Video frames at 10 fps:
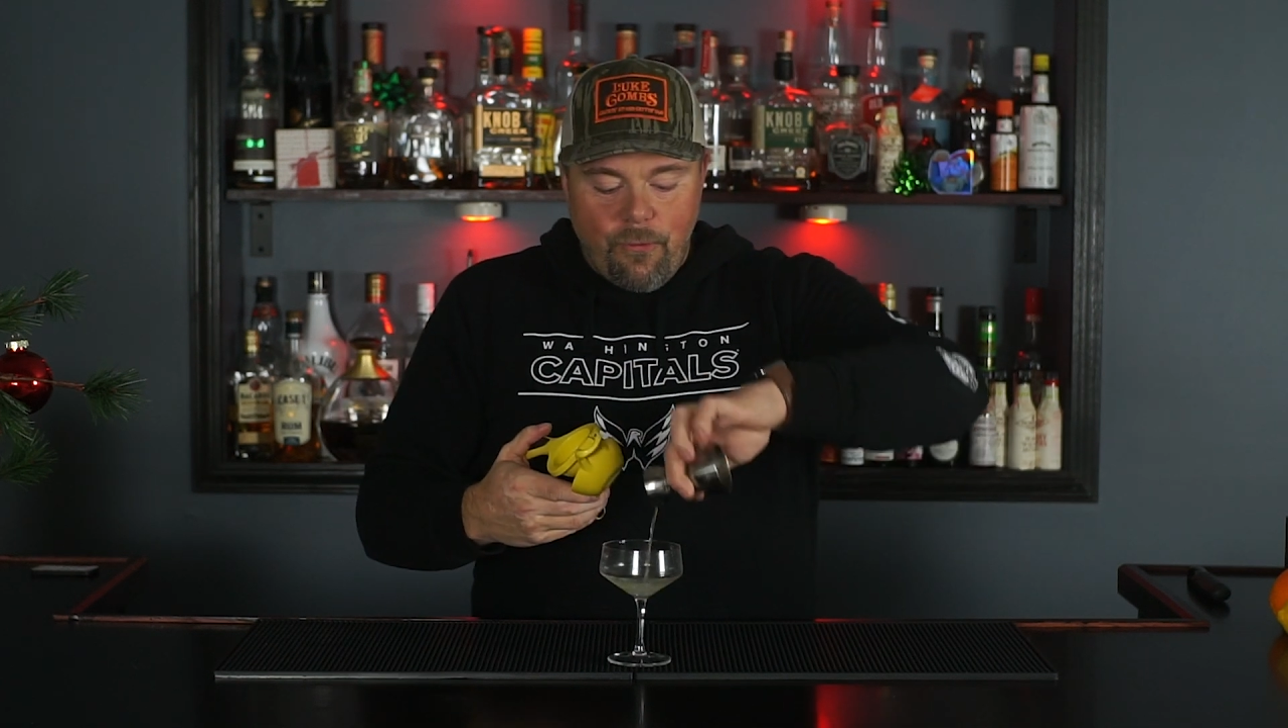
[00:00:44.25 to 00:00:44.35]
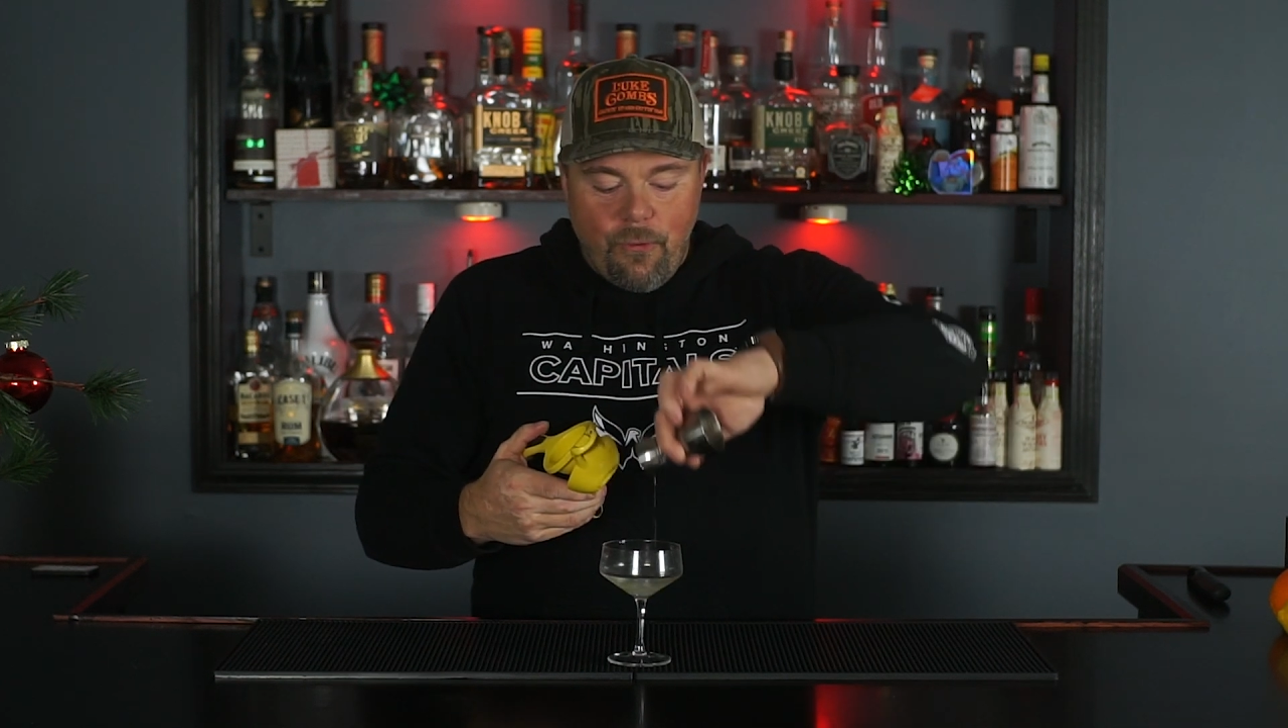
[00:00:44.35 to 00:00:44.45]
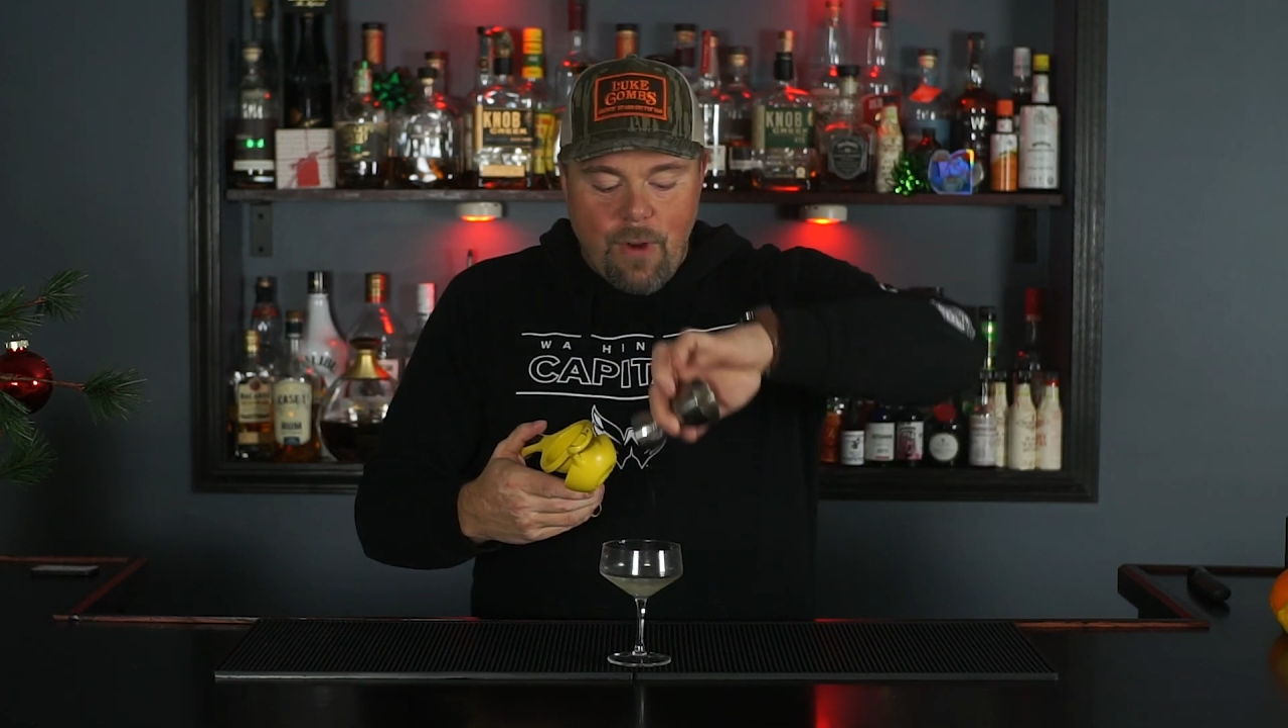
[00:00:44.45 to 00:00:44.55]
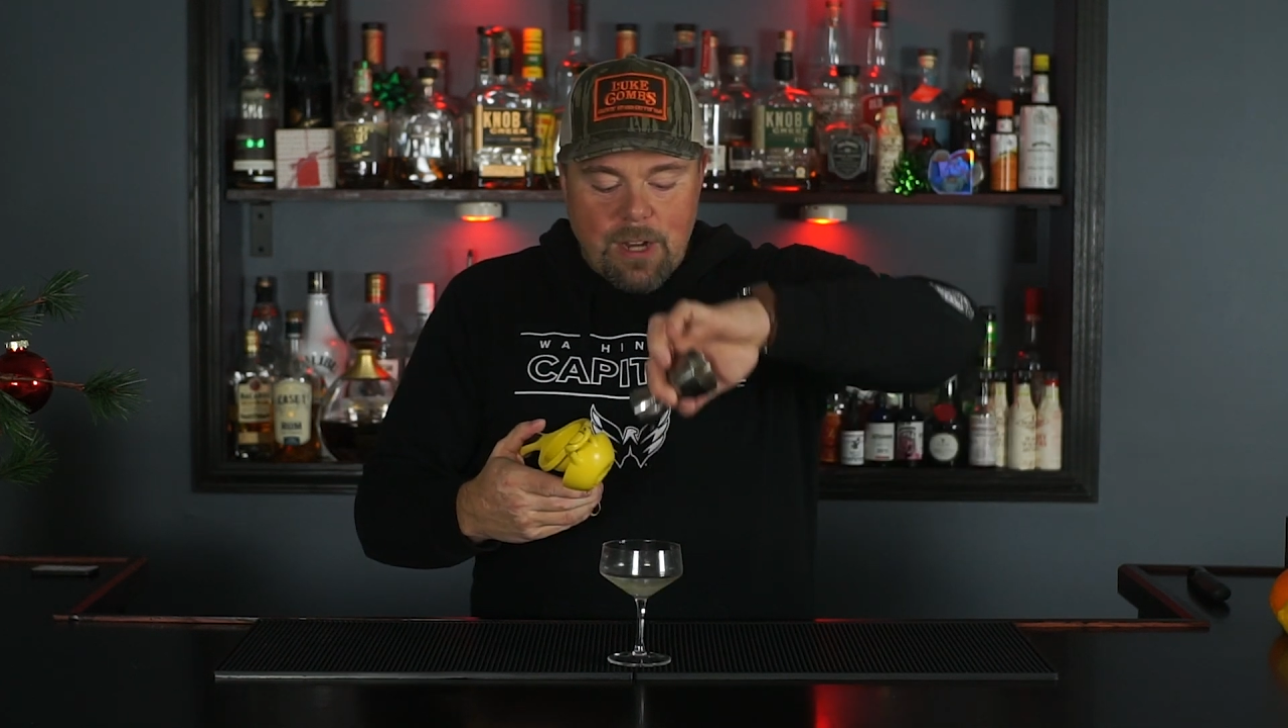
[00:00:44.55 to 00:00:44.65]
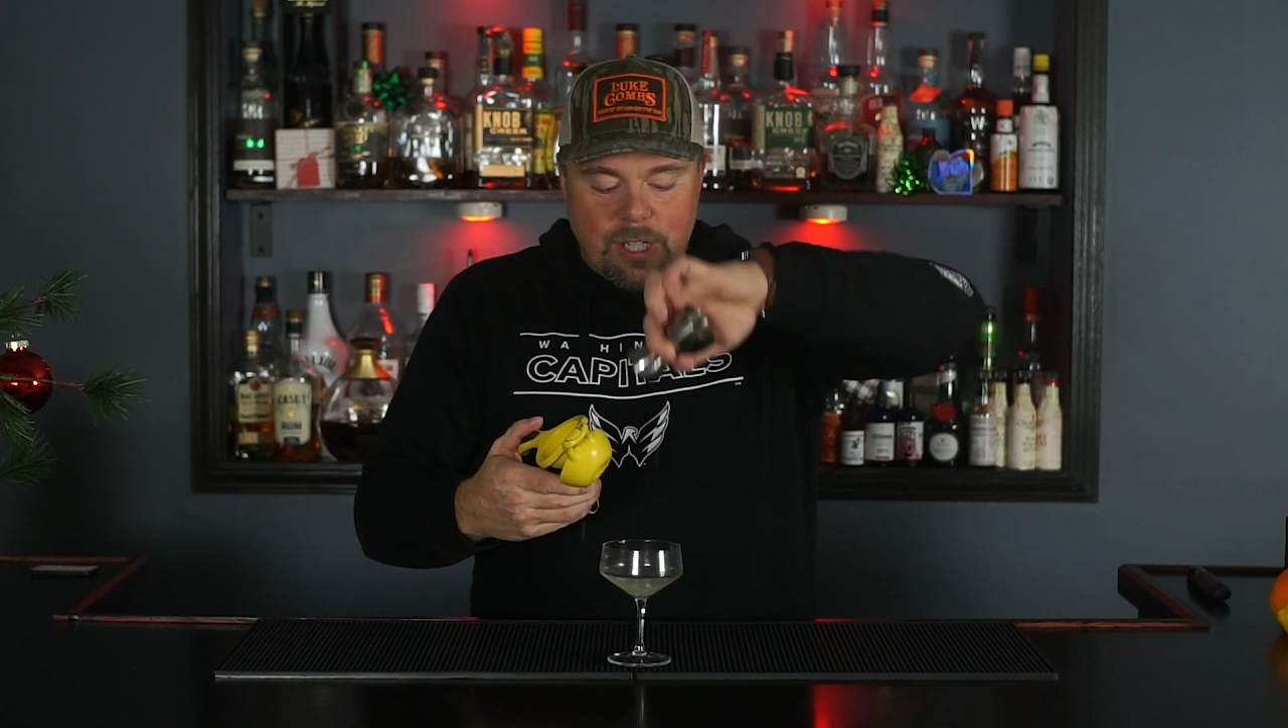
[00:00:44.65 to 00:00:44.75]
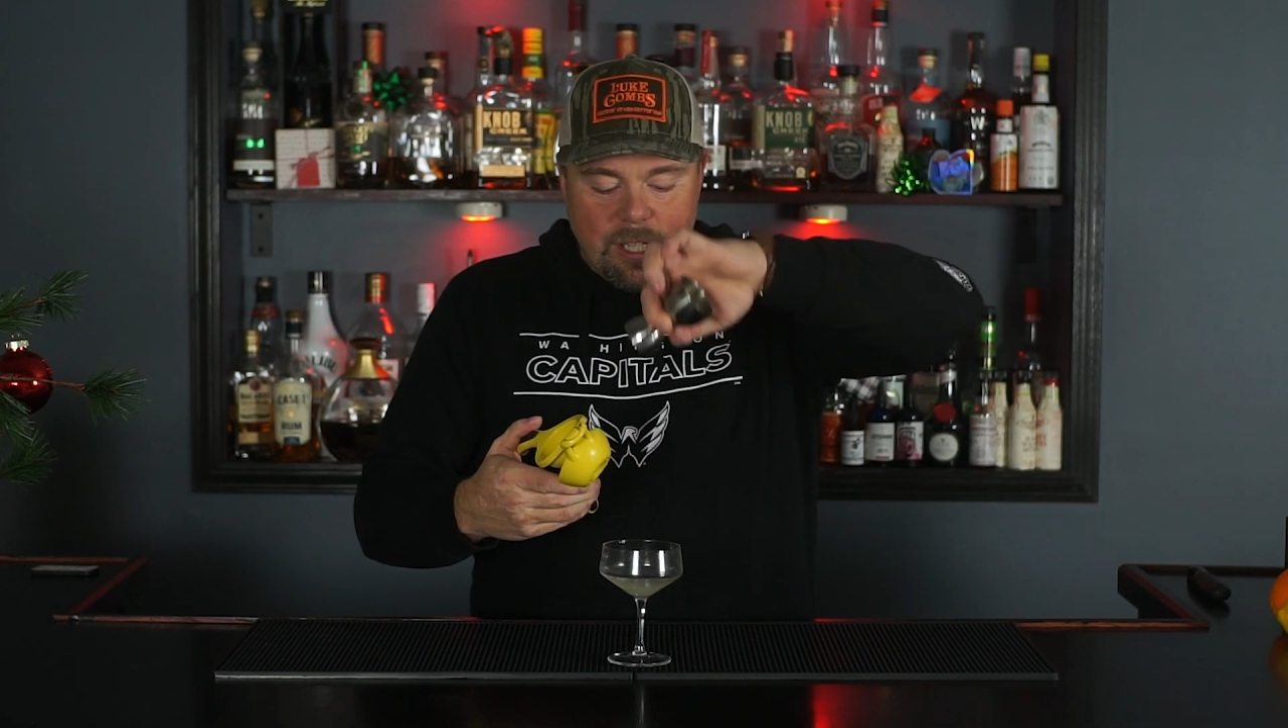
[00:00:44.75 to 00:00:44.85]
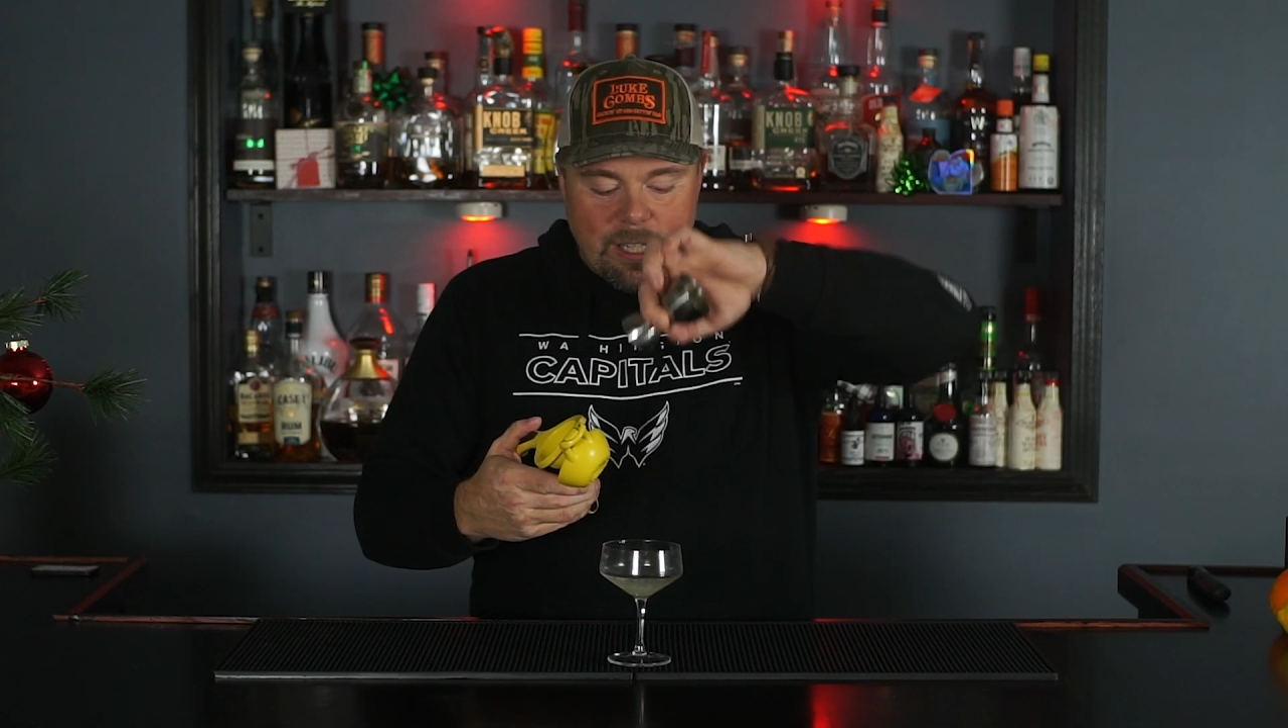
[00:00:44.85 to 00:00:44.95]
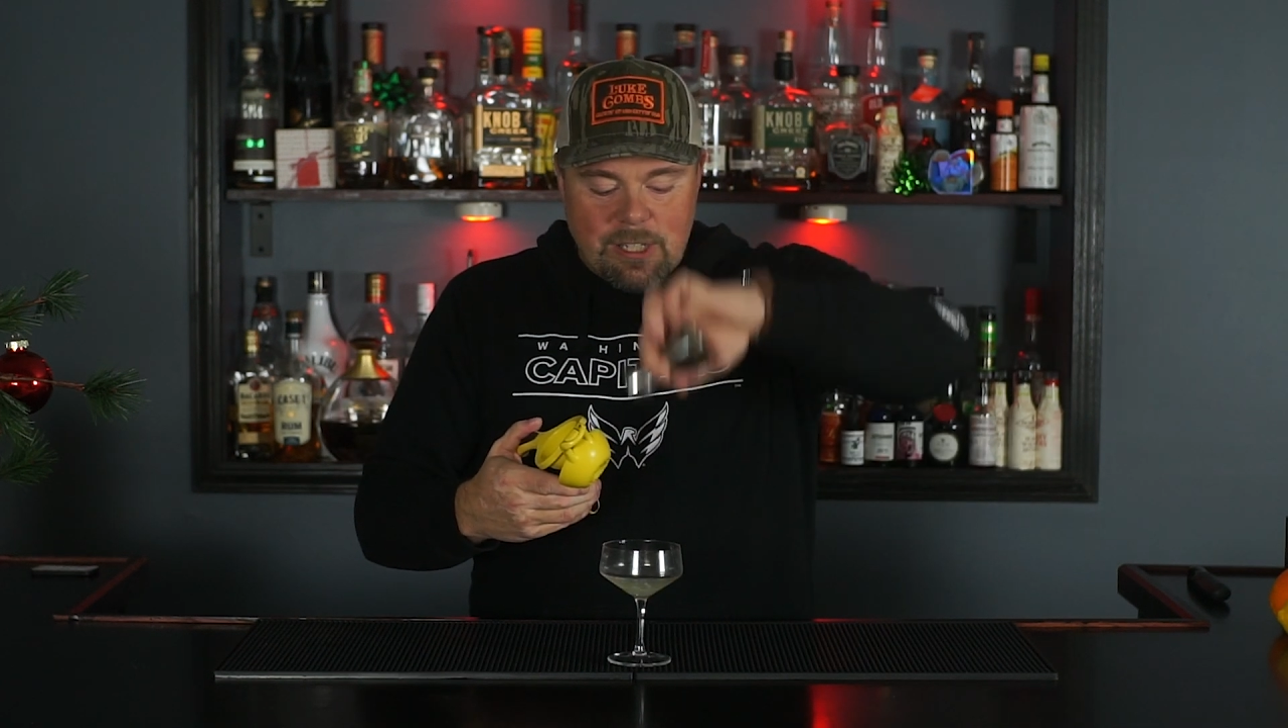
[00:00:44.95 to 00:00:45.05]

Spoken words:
freshly